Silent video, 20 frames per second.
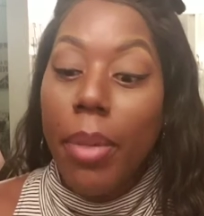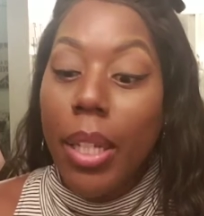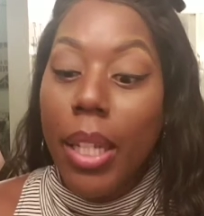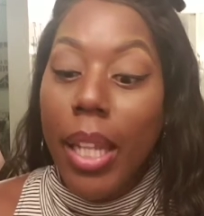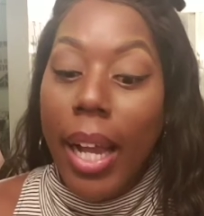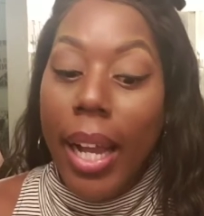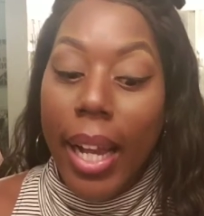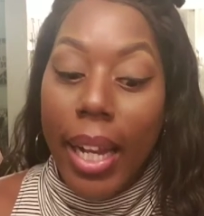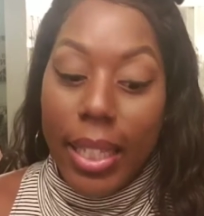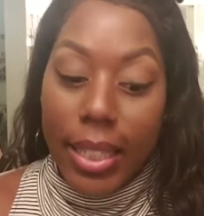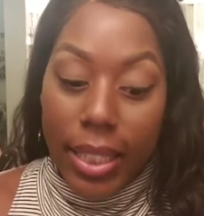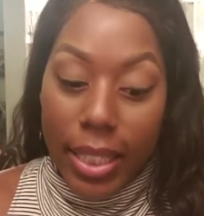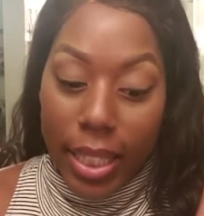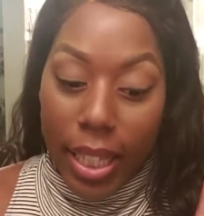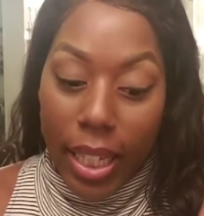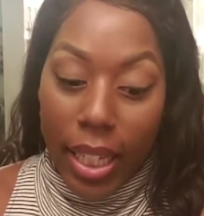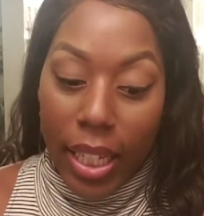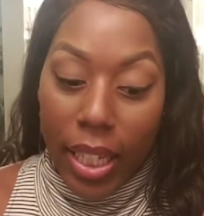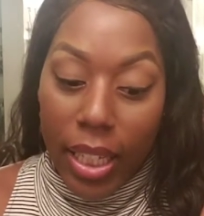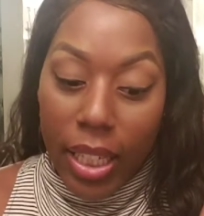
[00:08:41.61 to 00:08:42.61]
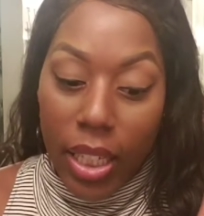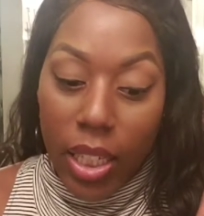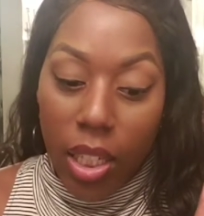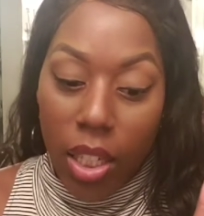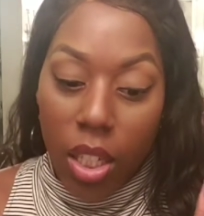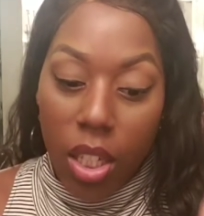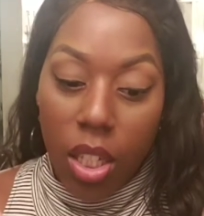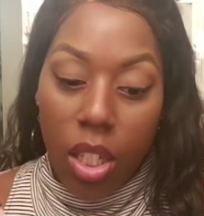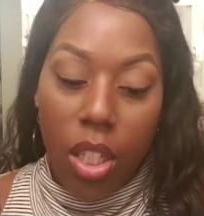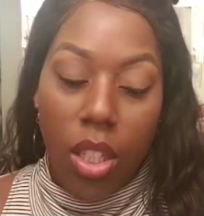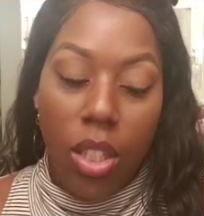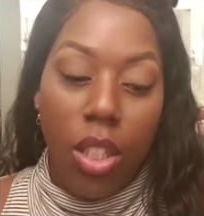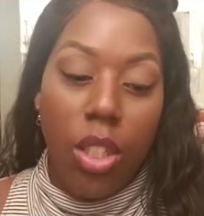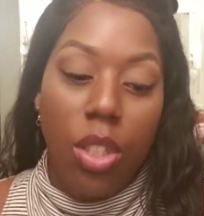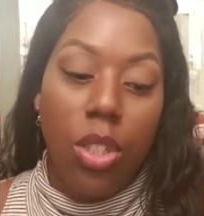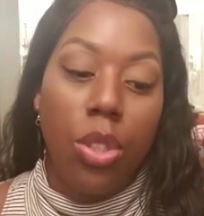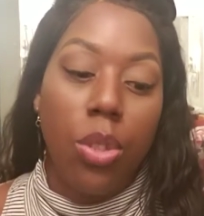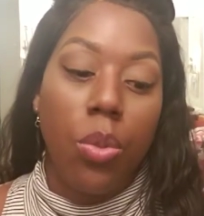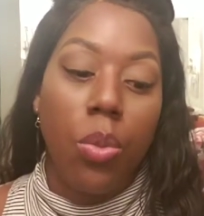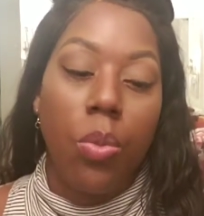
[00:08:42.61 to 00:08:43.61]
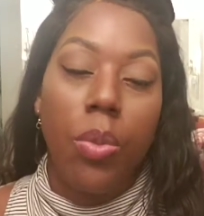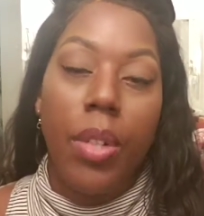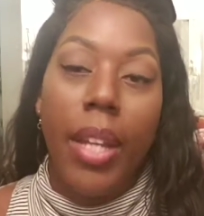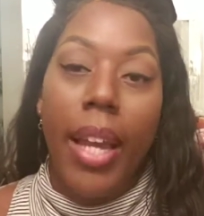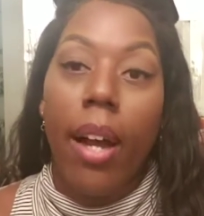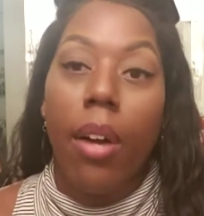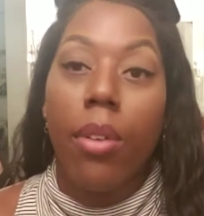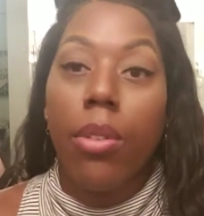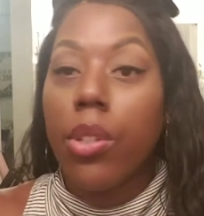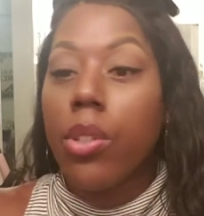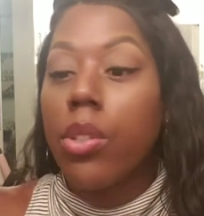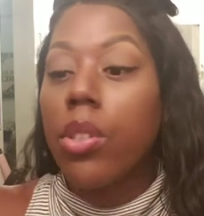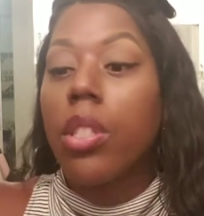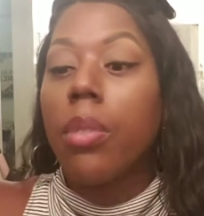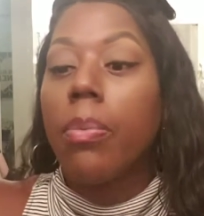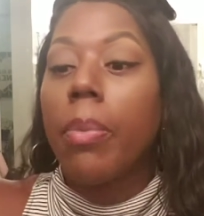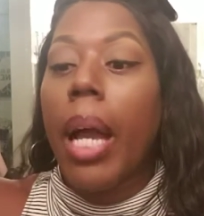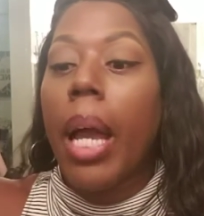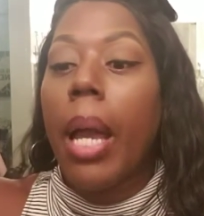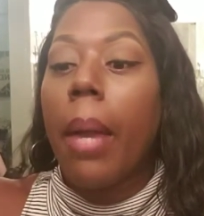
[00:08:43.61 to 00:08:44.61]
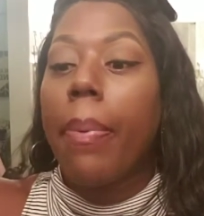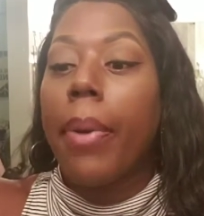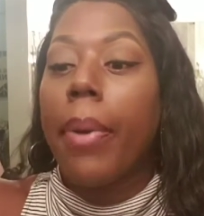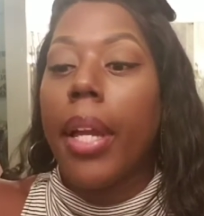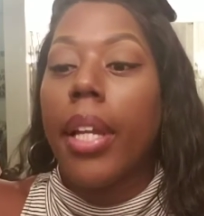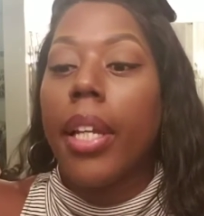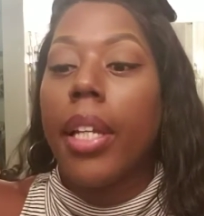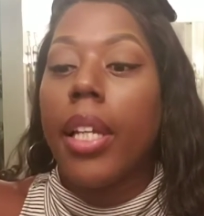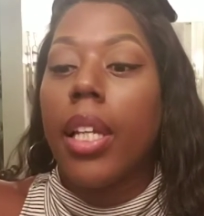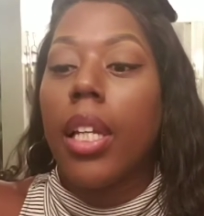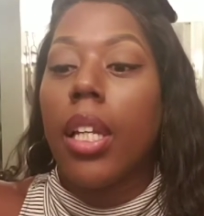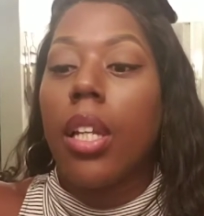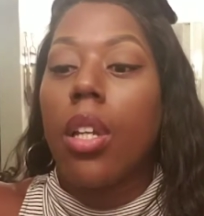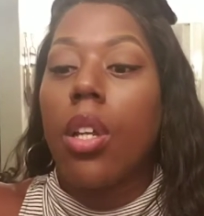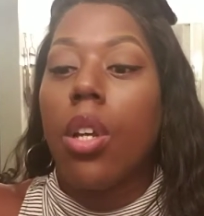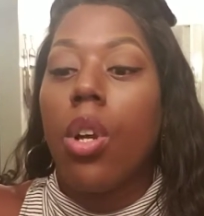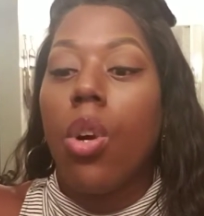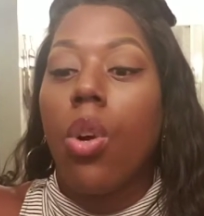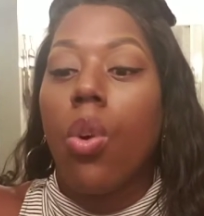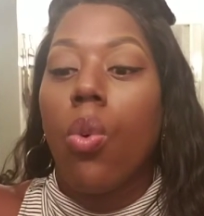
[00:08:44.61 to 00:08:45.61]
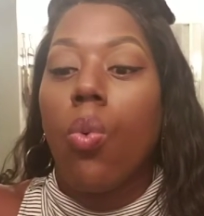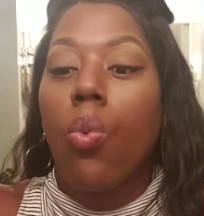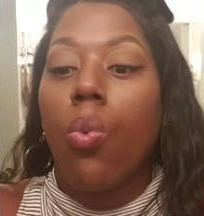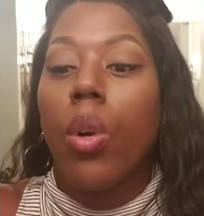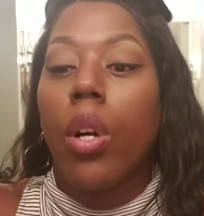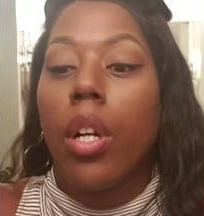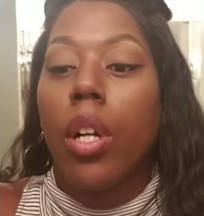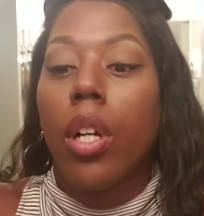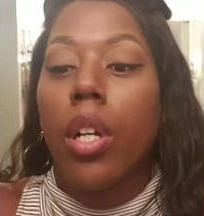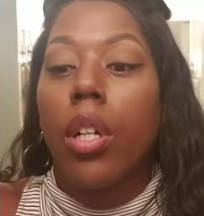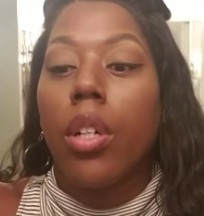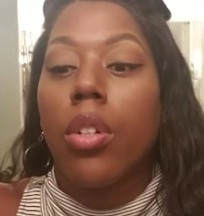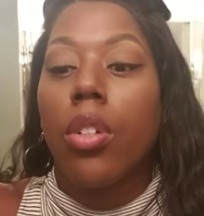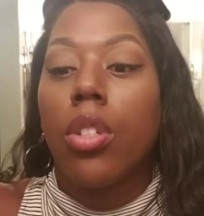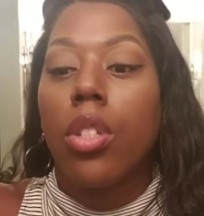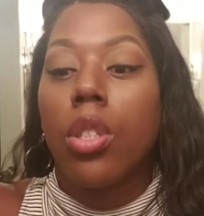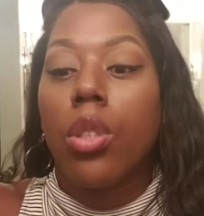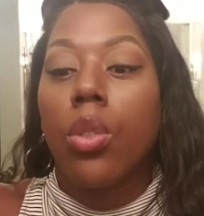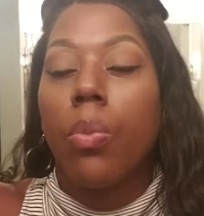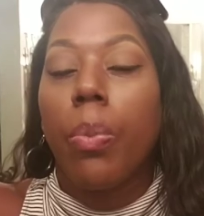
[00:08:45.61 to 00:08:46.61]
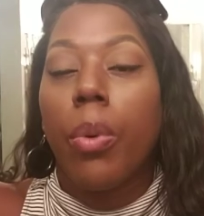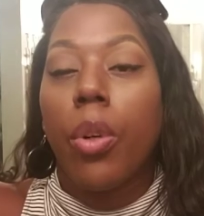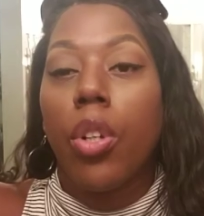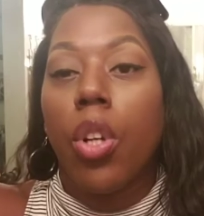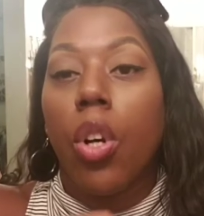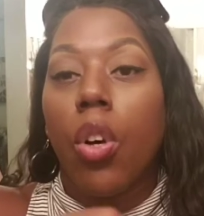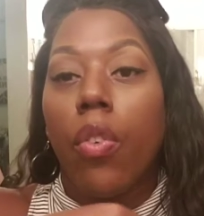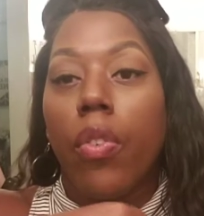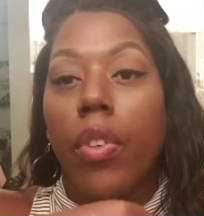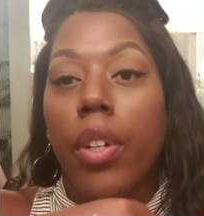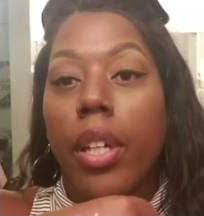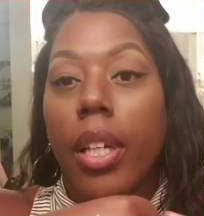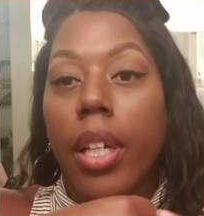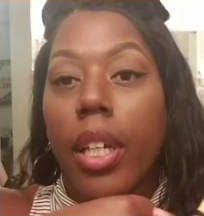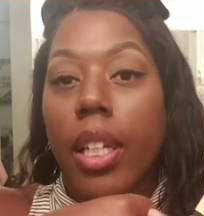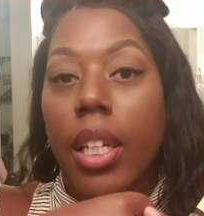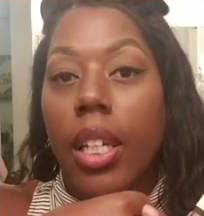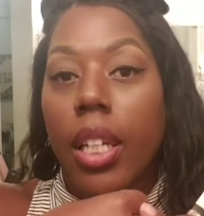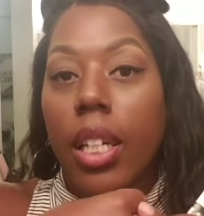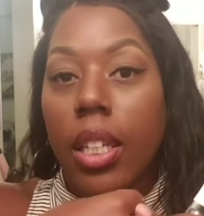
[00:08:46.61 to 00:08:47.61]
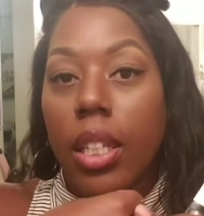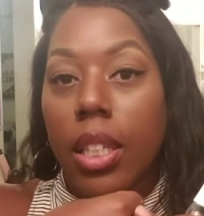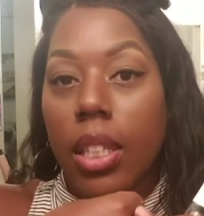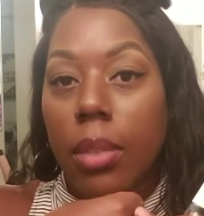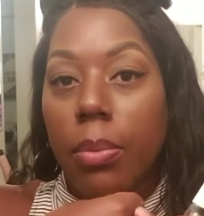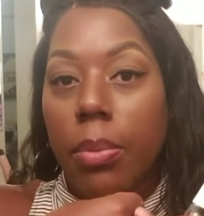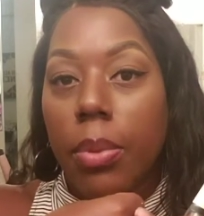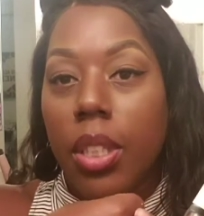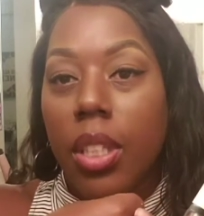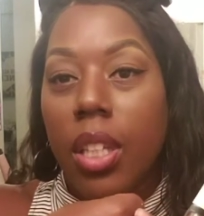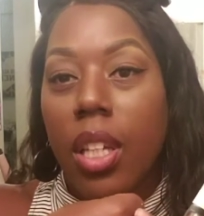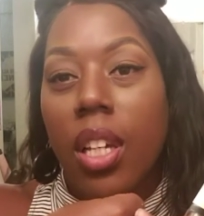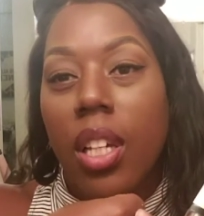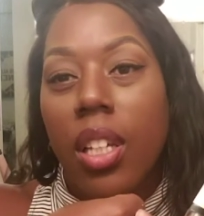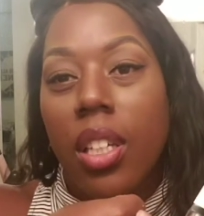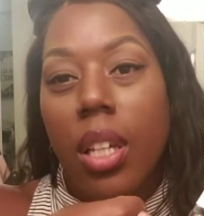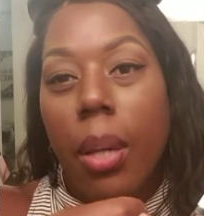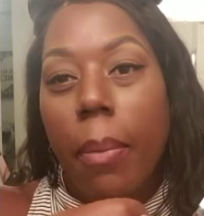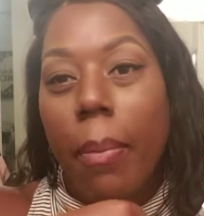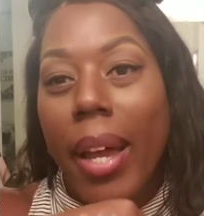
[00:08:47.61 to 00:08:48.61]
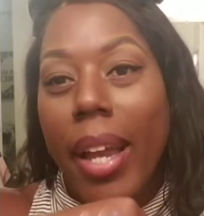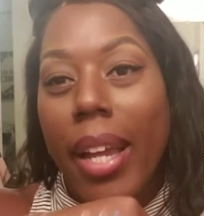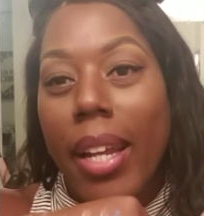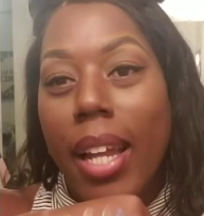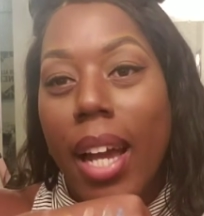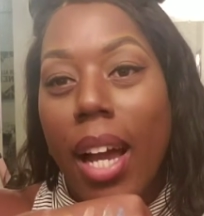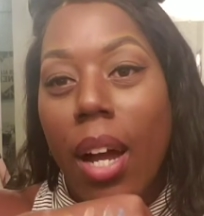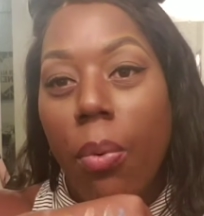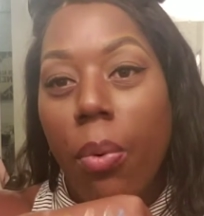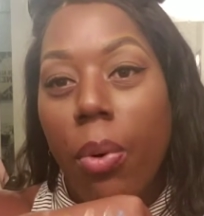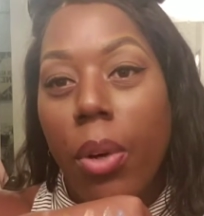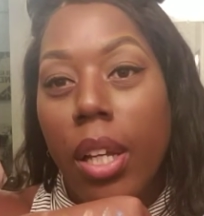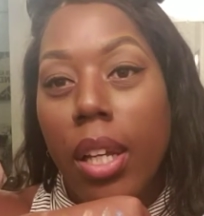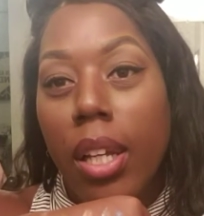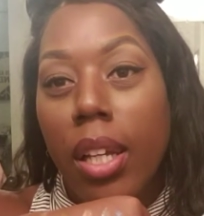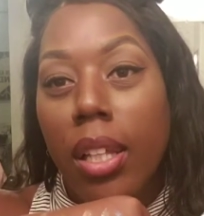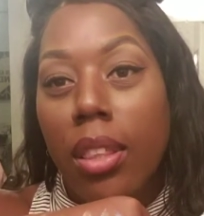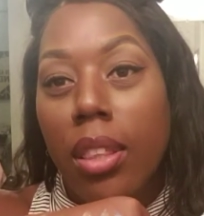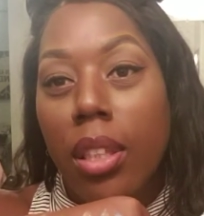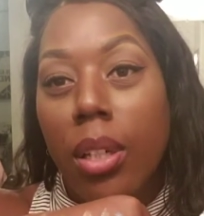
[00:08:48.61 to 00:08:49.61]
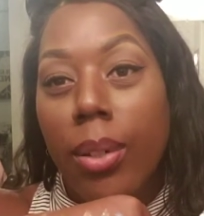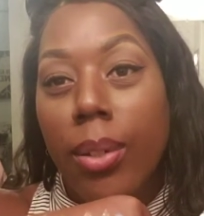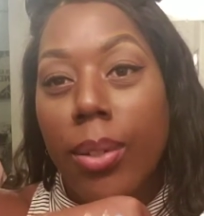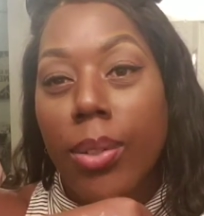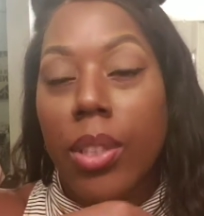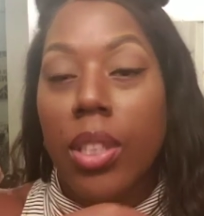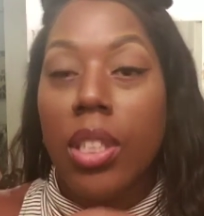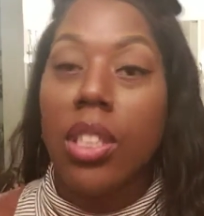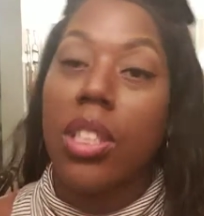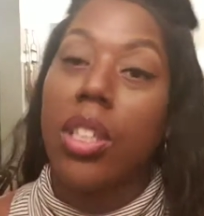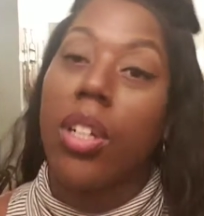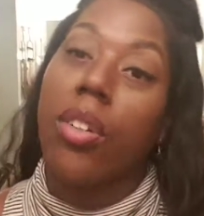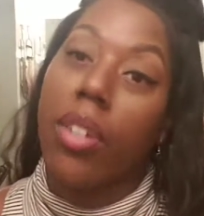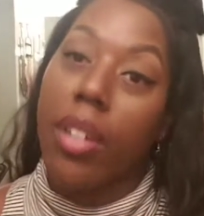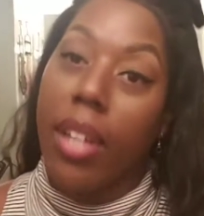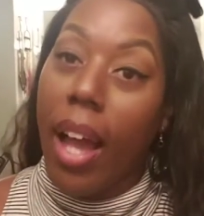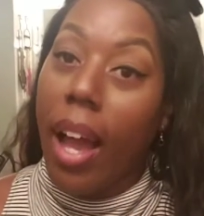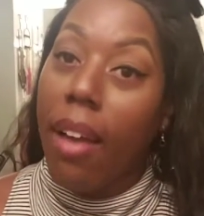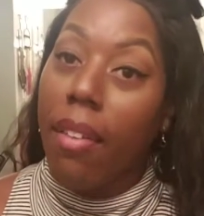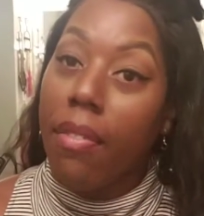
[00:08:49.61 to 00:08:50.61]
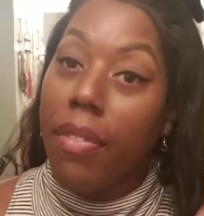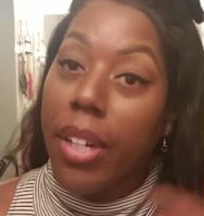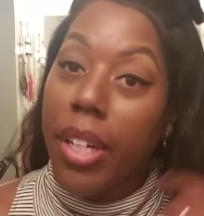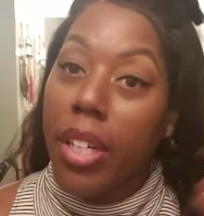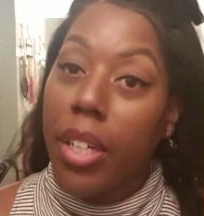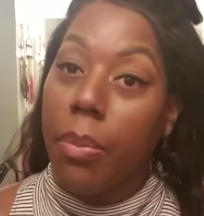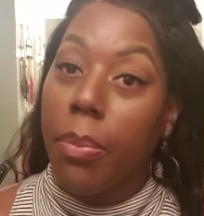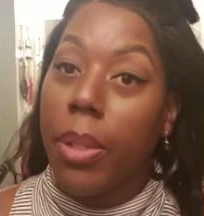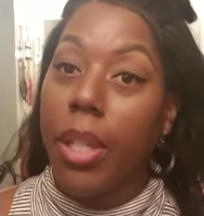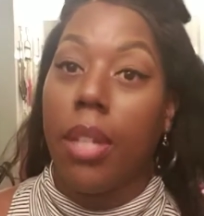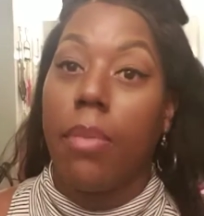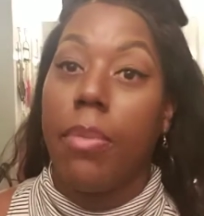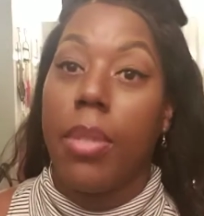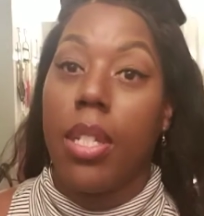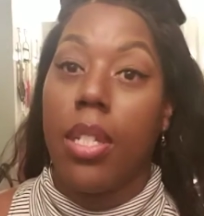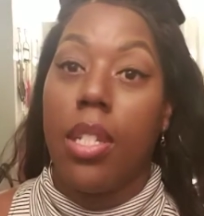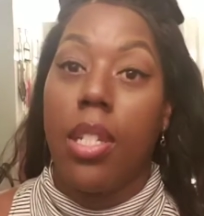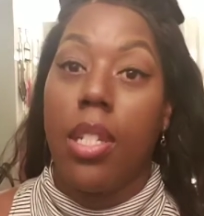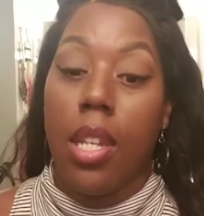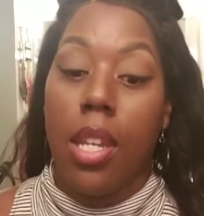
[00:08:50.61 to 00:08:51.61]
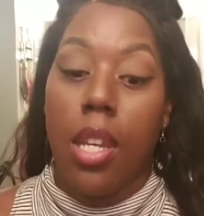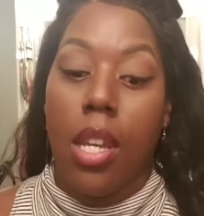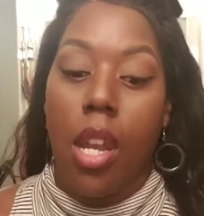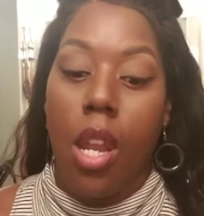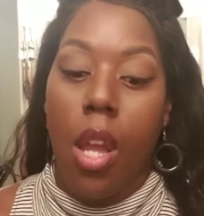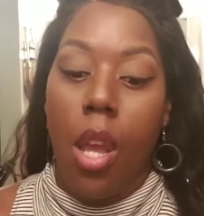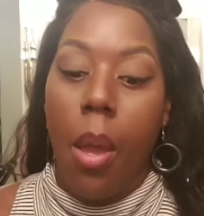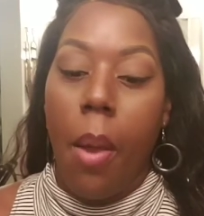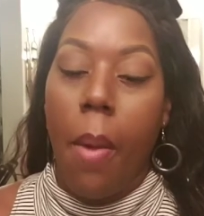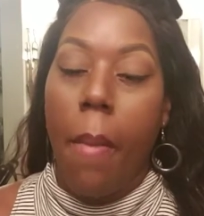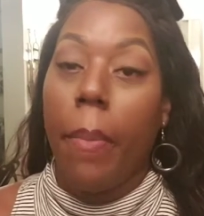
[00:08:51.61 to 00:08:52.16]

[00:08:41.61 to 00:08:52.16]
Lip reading: But like I said, the two downers, in my opinion, were Supernova and Eclipse. You might not want to get those because they're not very pigmented.